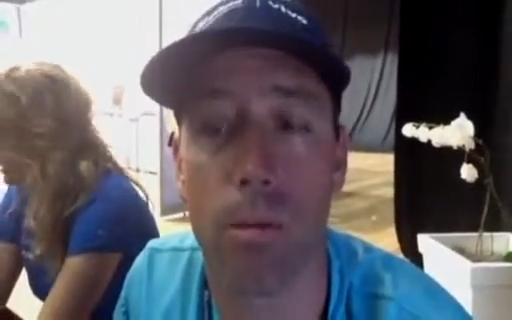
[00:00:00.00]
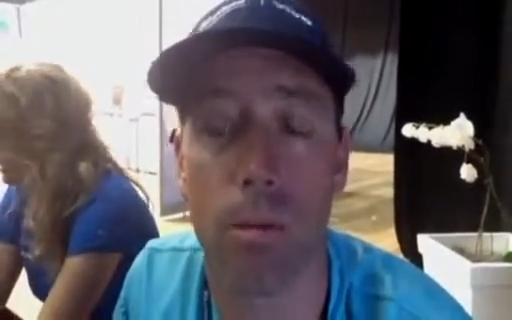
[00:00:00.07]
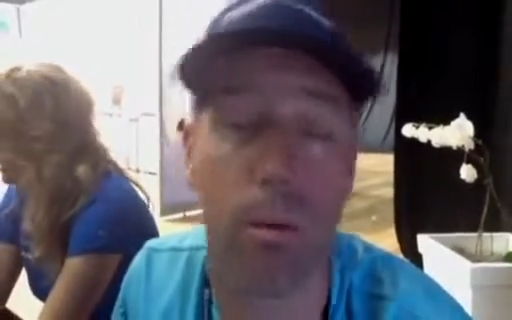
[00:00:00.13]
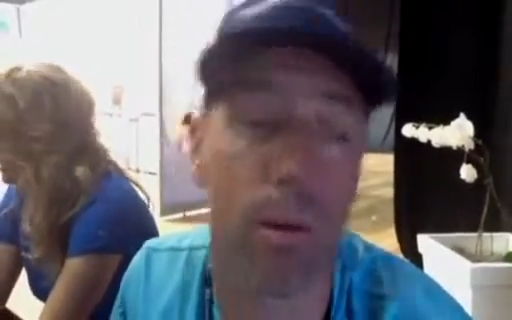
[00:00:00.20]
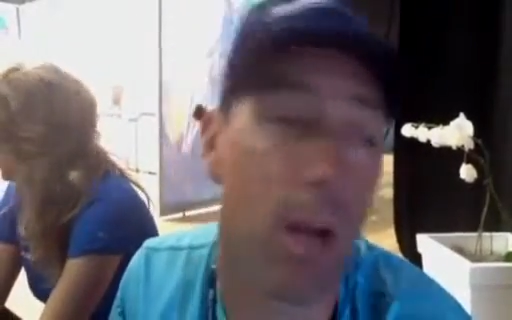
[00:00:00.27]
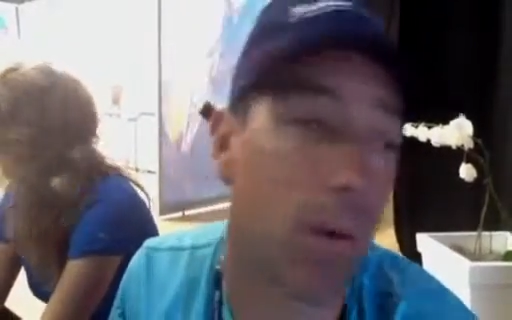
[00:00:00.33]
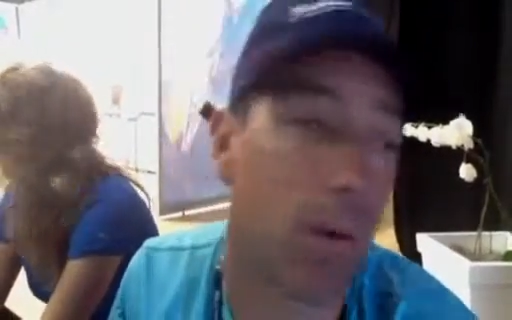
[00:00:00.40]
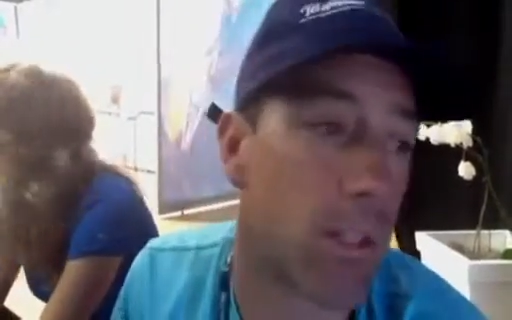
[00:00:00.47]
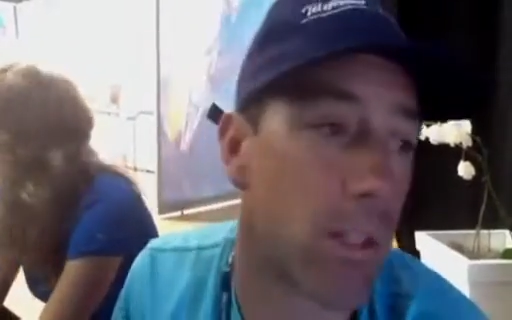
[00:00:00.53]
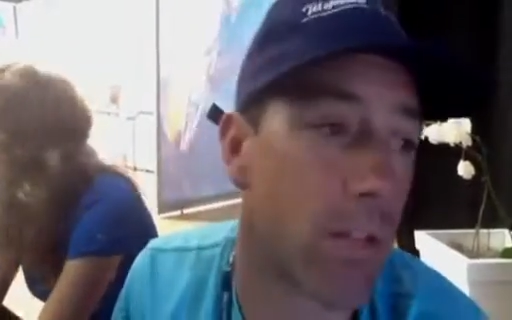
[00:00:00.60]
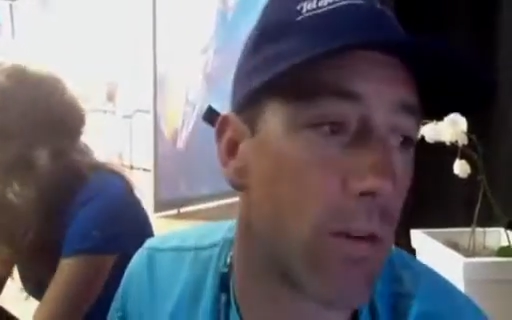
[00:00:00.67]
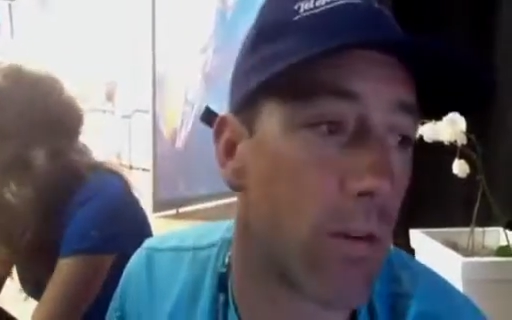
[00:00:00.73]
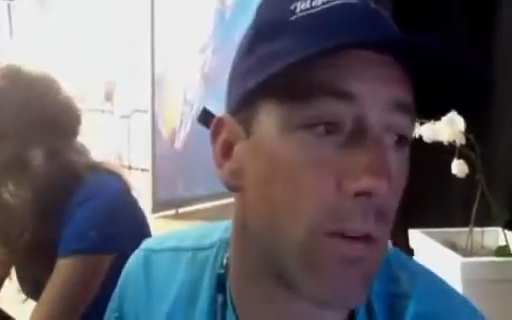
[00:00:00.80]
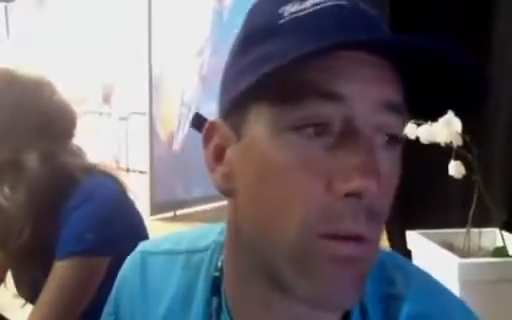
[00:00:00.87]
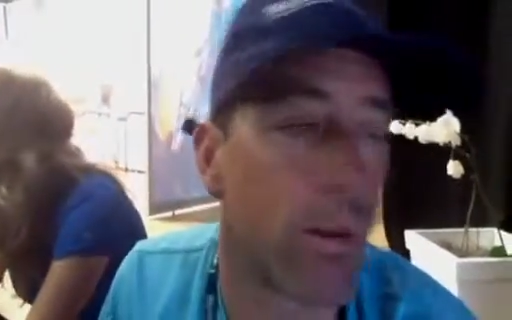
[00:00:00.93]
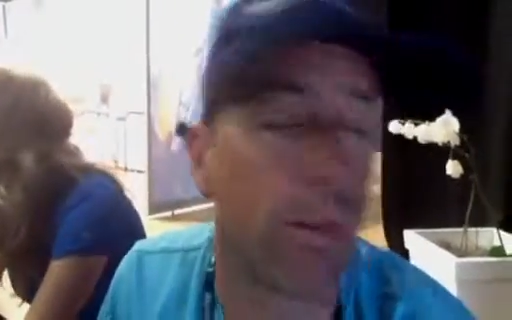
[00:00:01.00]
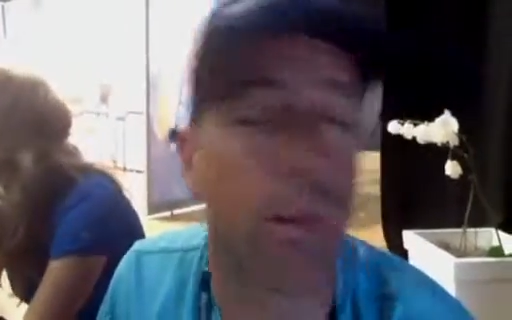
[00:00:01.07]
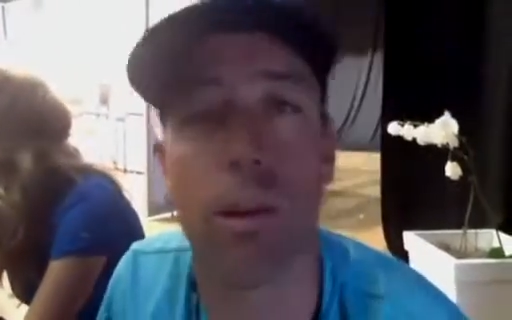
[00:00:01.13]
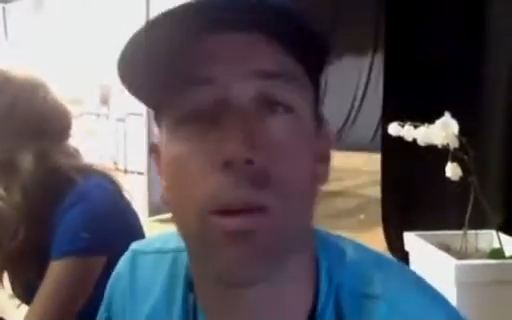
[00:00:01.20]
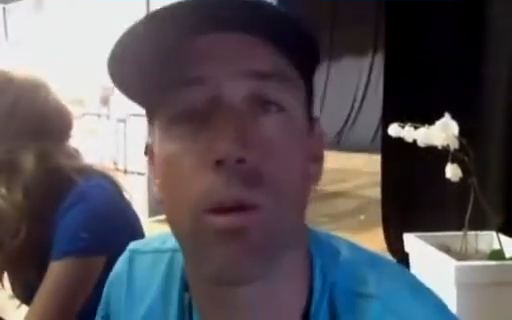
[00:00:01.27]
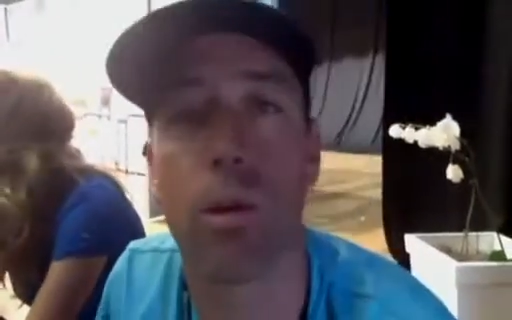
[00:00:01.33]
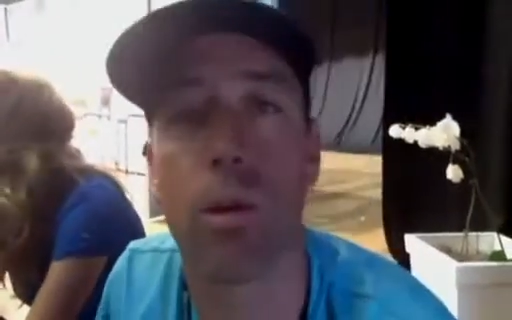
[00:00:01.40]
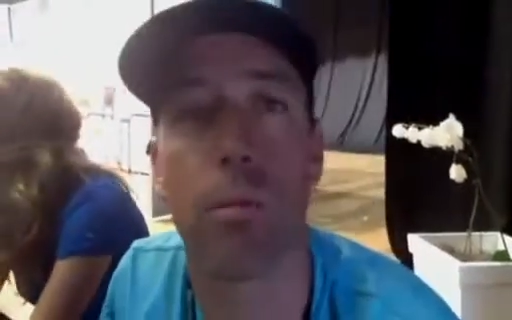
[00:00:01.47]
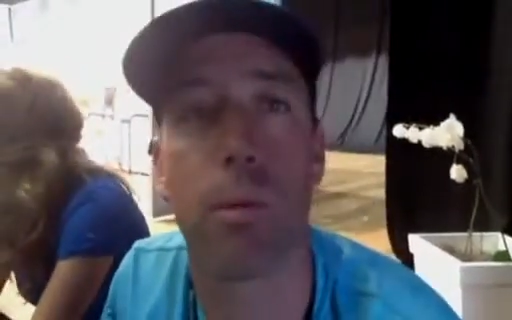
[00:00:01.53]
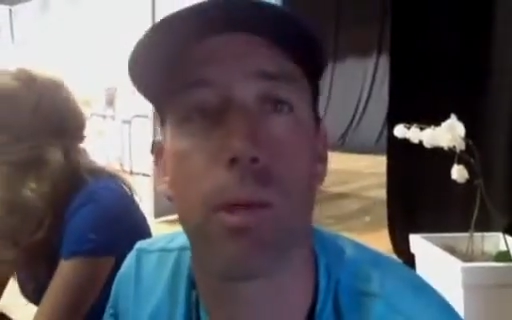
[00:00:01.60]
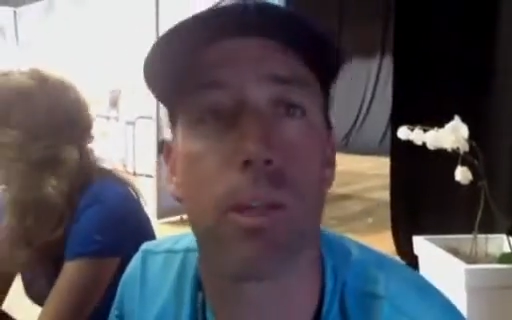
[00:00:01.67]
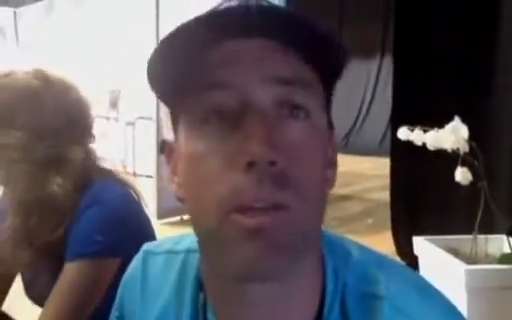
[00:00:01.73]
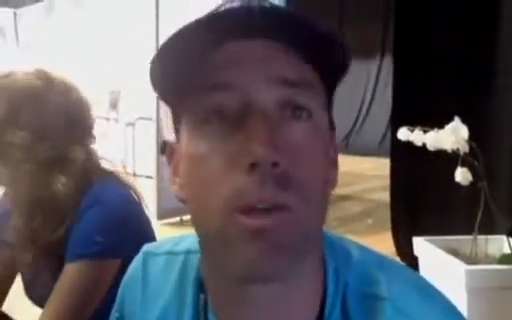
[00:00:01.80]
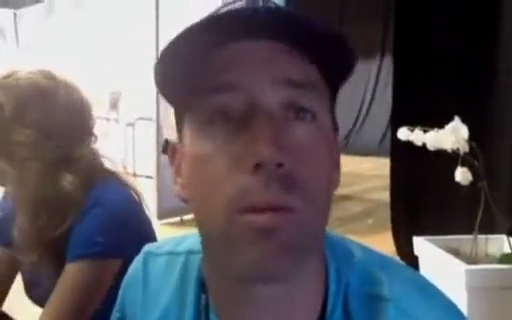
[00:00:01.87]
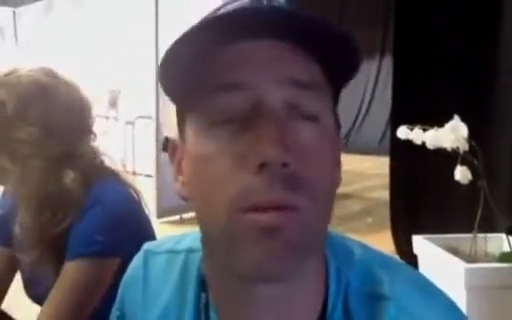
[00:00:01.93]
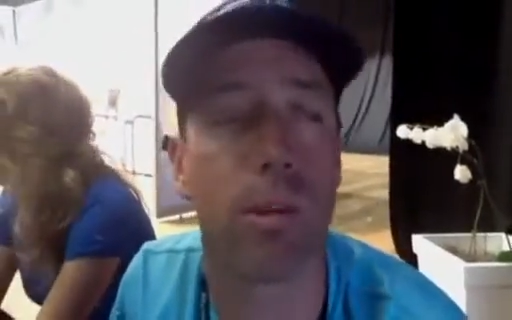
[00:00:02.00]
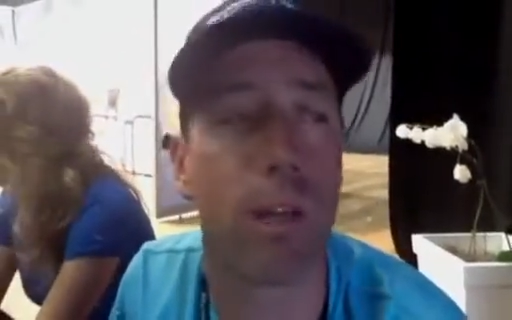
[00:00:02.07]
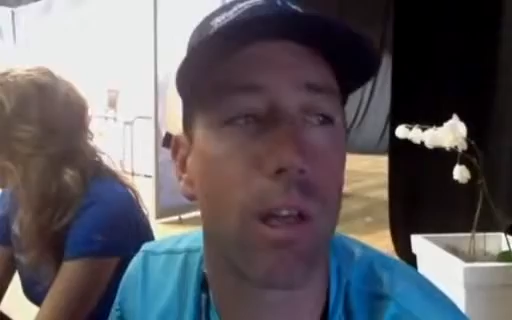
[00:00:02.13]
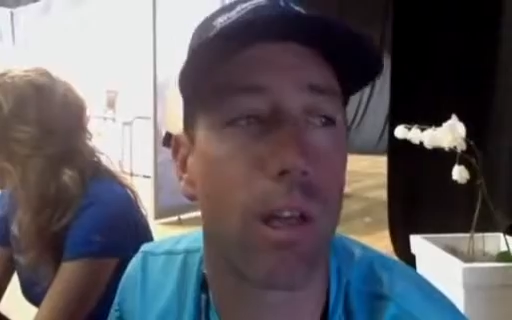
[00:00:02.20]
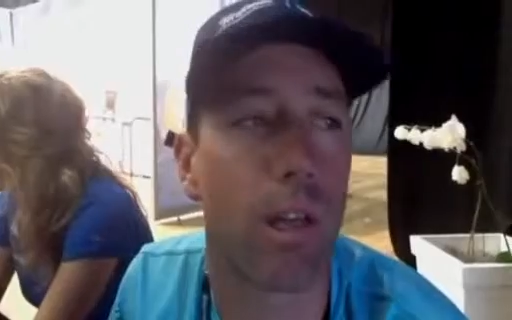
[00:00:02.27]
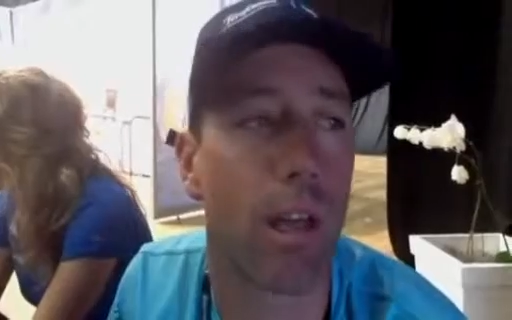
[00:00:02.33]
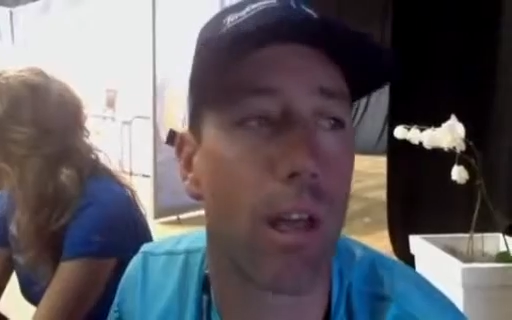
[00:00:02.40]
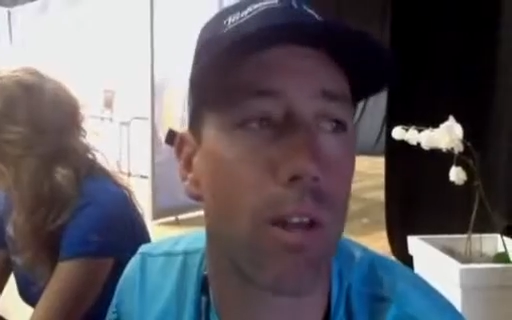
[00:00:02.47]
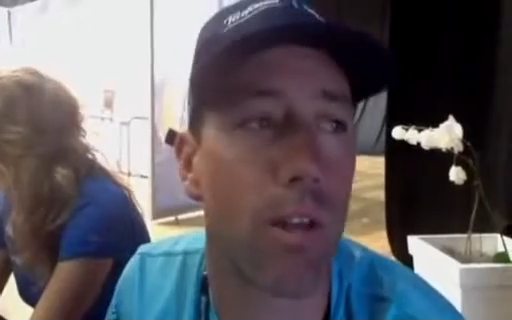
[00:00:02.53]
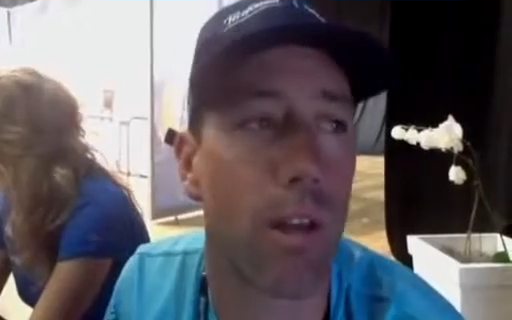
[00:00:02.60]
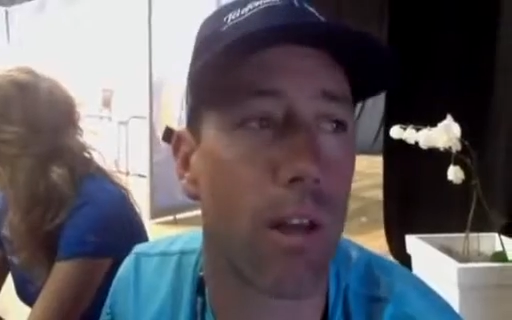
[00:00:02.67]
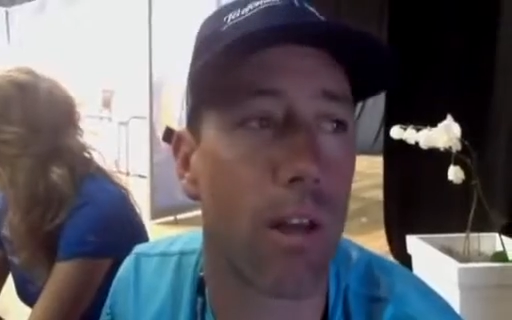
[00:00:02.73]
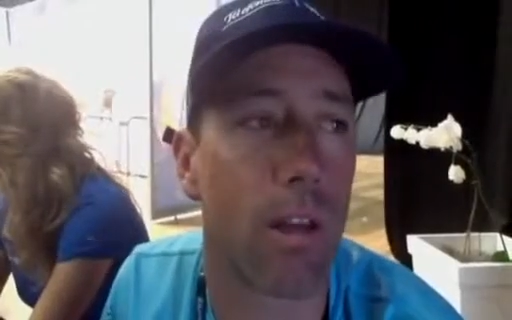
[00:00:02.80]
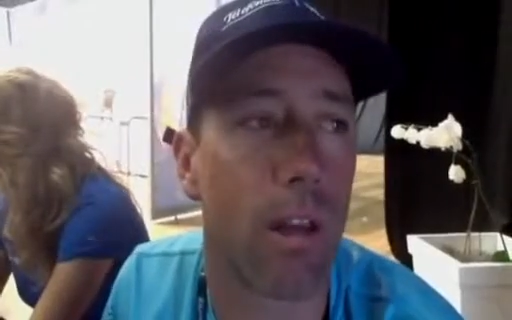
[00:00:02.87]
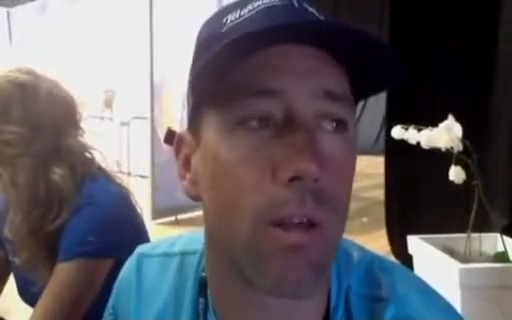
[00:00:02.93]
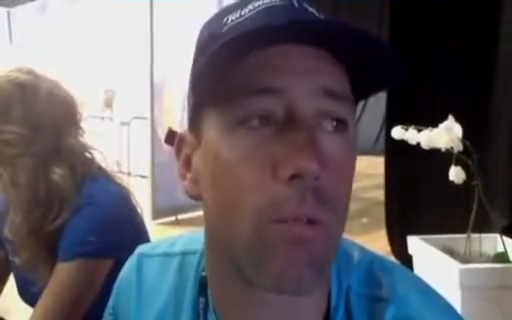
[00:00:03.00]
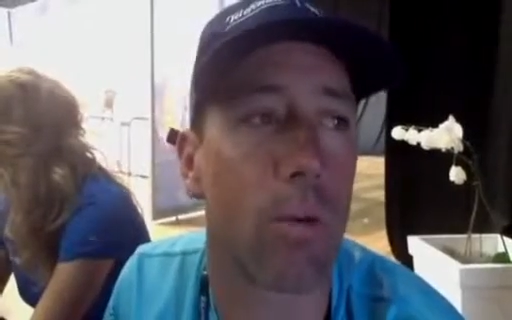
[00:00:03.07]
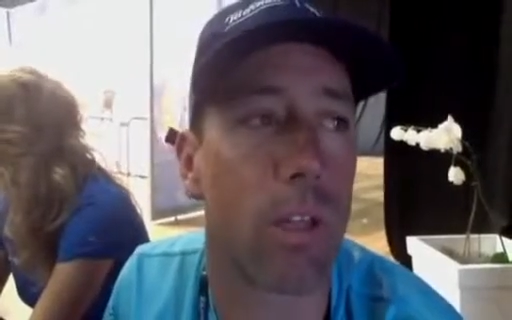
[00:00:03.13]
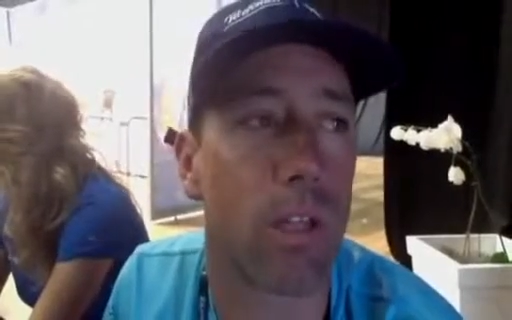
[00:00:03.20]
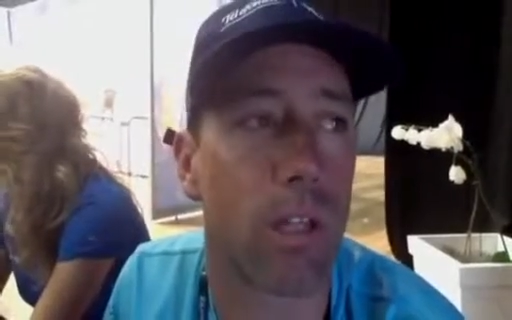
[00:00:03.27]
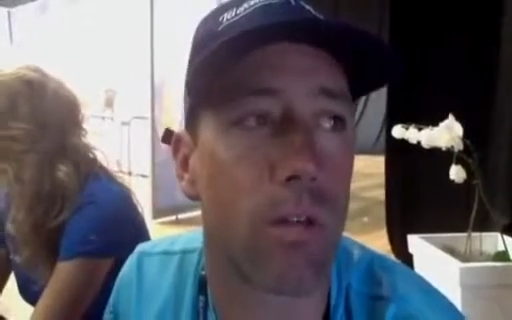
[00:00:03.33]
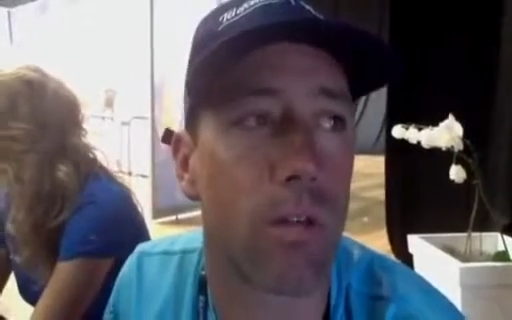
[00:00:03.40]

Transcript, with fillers: Well, oh, now is the Volvo and then the Olympics No, and, and then, then we'll see.